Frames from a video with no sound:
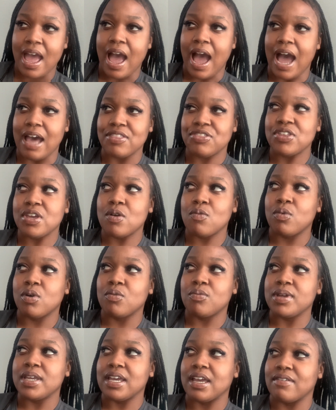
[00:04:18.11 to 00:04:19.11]
I think what
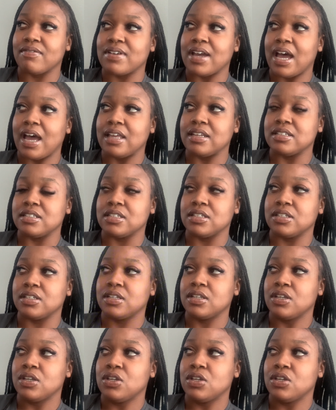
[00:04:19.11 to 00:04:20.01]
we have gotten